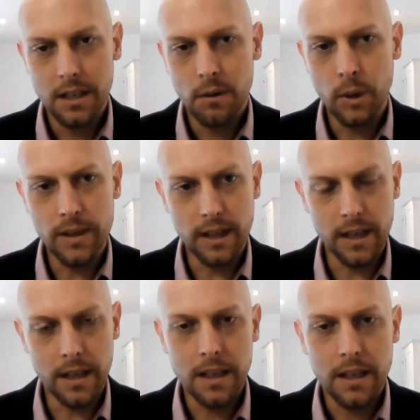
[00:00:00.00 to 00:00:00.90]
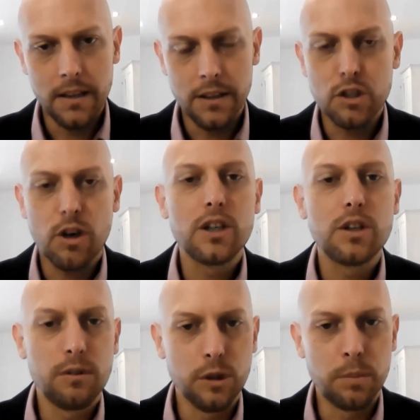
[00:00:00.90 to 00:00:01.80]
whether the
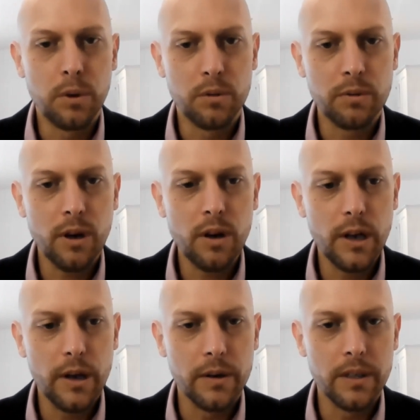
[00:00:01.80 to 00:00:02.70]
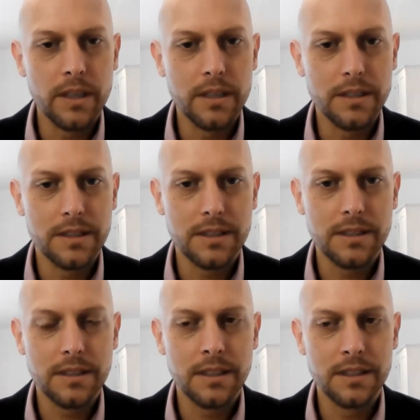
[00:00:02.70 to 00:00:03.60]
structure of your portfolio is
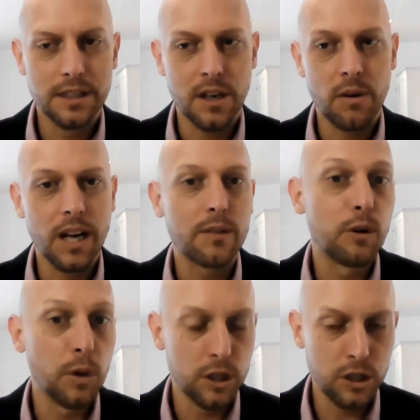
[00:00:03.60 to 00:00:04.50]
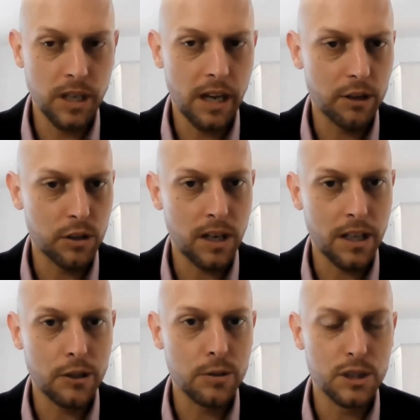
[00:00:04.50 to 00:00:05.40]
correct for what you're now
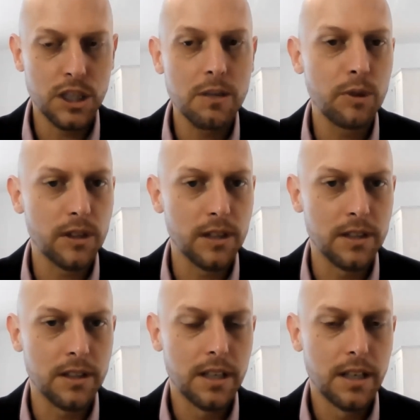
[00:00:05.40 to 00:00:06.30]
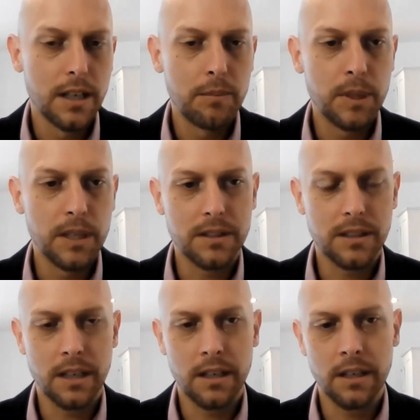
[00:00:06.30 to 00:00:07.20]
trying to achieve with it. But
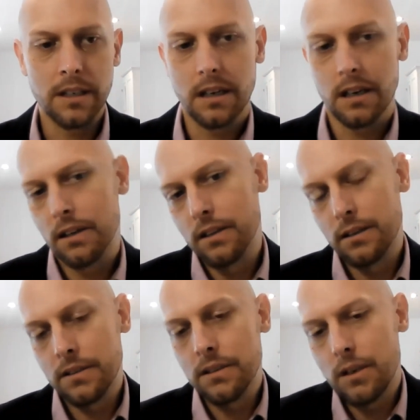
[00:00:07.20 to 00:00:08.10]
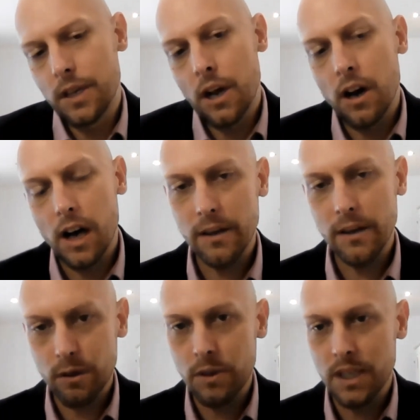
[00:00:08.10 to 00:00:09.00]
yeah, there are other
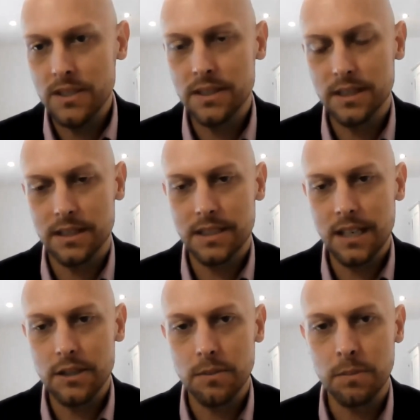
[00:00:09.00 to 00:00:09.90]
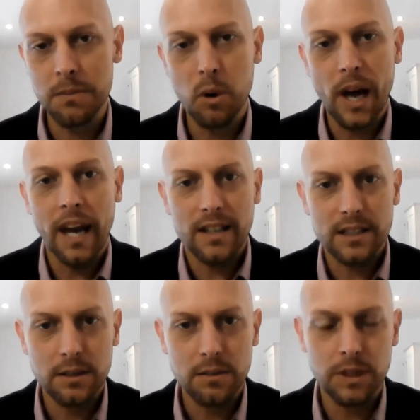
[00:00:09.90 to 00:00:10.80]
investors that tend to be more
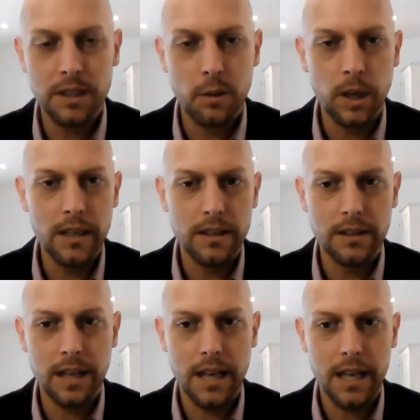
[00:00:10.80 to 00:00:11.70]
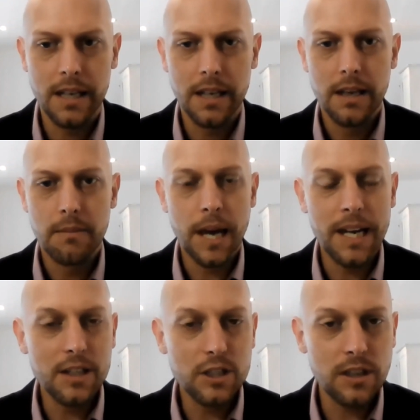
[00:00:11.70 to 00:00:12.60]
active in the way that they
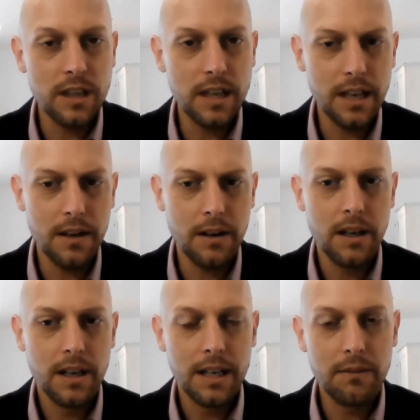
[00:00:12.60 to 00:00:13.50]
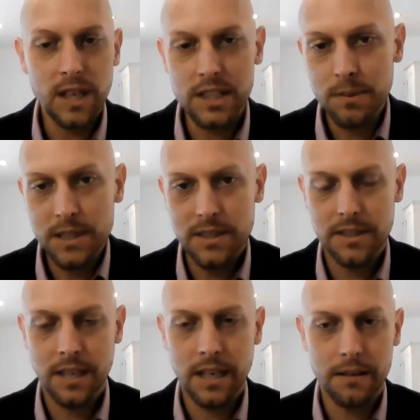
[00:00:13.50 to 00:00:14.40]
manage their investments
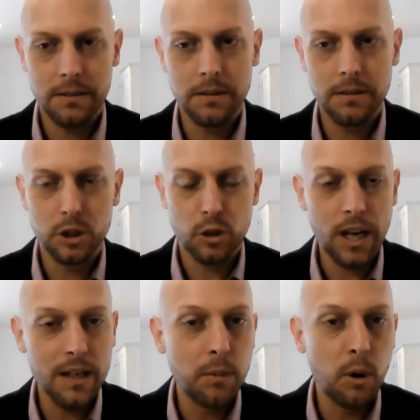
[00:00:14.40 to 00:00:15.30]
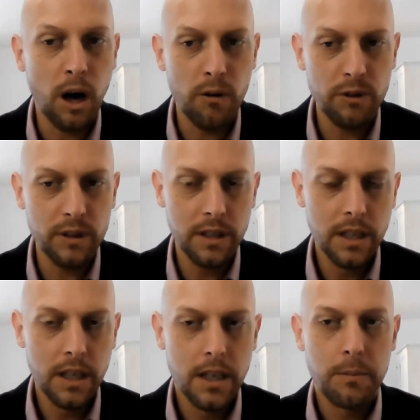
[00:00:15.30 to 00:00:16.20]
and trade more often,
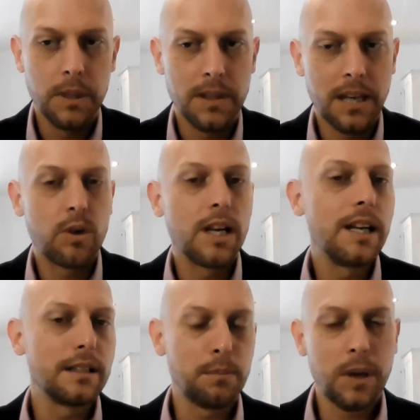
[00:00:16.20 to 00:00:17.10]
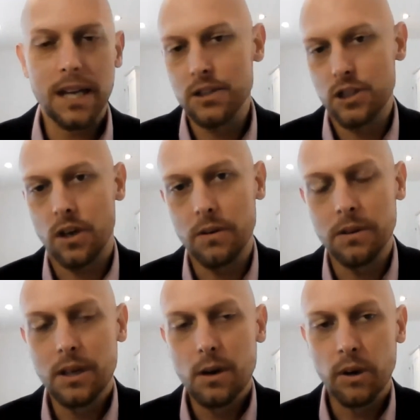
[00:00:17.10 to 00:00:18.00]
but that really depends
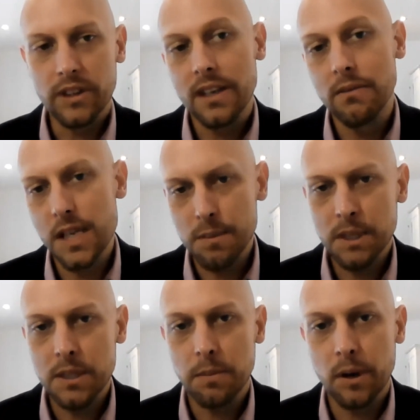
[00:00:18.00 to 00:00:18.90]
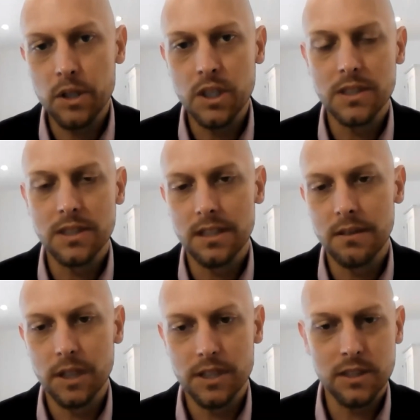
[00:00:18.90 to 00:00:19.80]
on what the investment approach is that
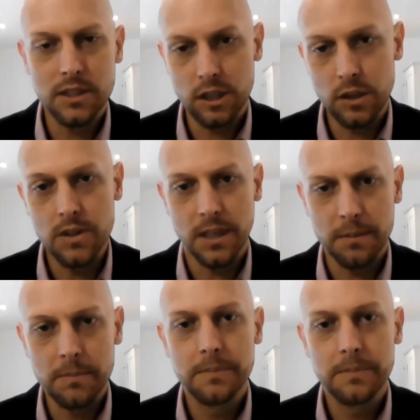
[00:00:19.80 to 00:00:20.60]
investors are using.